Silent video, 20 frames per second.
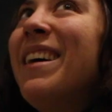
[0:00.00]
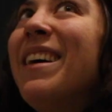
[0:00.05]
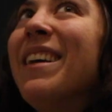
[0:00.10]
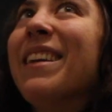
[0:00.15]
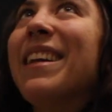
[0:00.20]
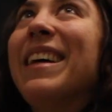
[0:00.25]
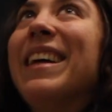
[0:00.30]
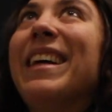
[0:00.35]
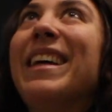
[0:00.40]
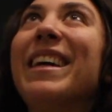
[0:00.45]

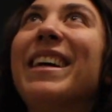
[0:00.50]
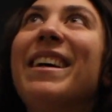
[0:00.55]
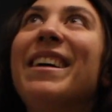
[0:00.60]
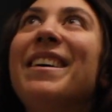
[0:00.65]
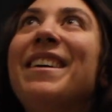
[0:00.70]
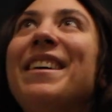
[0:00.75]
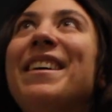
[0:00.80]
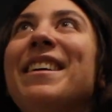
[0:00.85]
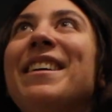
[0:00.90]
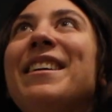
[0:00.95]
like,
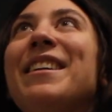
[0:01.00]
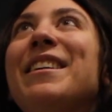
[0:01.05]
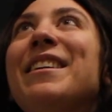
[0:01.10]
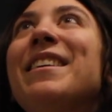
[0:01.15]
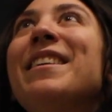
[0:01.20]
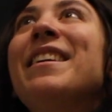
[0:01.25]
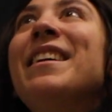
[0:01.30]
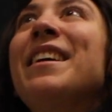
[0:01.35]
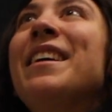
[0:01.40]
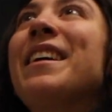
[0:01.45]

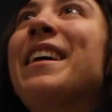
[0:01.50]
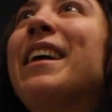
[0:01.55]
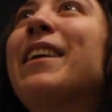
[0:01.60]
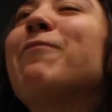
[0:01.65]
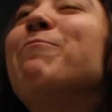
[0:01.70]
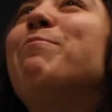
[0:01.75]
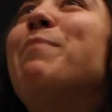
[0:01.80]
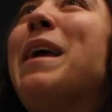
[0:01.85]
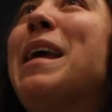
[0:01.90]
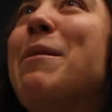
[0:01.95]
kind
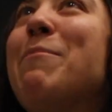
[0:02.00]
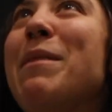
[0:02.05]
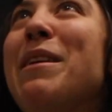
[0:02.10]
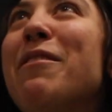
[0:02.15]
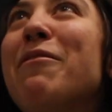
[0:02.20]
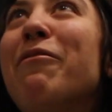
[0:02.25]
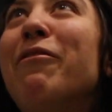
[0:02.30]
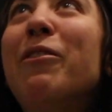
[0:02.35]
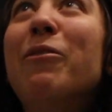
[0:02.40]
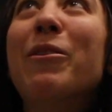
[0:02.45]
of
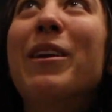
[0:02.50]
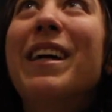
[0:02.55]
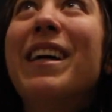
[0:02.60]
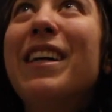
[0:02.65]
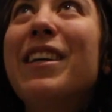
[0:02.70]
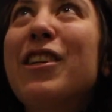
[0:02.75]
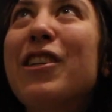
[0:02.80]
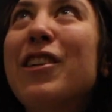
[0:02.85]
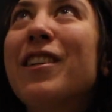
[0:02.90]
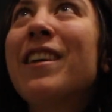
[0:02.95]
baby
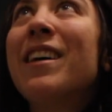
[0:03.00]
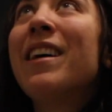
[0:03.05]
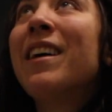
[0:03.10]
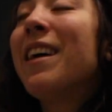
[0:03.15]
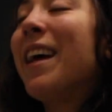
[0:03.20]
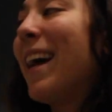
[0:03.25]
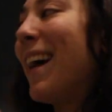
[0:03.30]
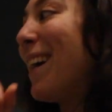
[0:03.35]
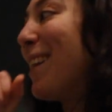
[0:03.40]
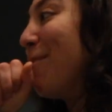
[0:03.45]
foodish.
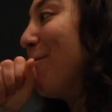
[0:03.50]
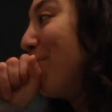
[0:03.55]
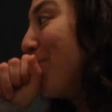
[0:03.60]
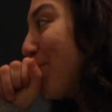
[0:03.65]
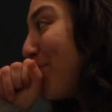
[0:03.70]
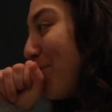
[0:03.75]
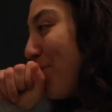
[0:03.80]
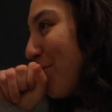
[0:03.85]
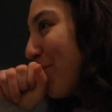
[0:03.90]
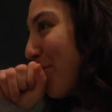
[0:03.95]
And
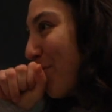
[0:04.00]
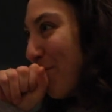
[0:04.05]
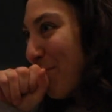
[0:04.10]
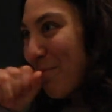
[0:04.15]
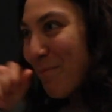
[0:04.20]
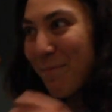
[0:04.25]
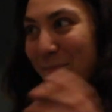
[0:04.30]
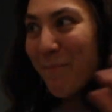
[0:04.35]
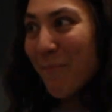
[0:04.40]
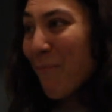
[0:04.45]

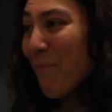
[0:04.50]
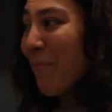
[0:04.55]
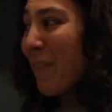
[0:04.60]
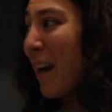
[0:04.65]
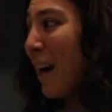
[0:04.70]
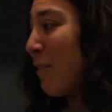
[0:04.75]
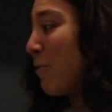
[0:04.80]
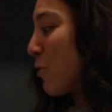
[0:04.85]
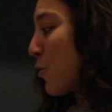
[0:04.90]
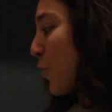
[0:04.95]

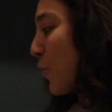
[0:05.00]
I was